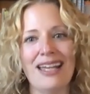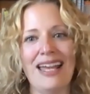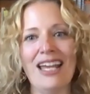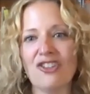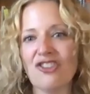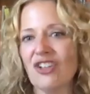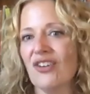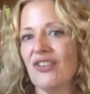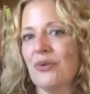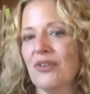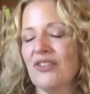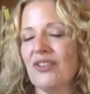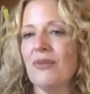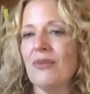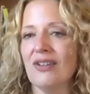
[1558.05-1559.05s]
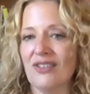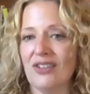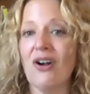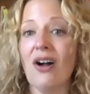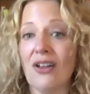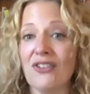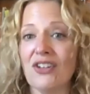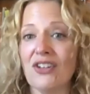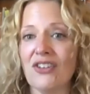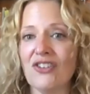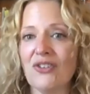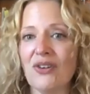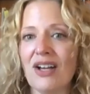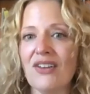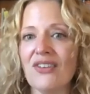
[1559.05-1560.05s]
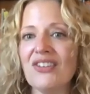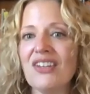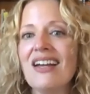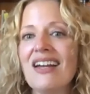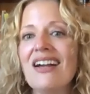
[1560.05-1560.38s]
anxious or someone has caused us stress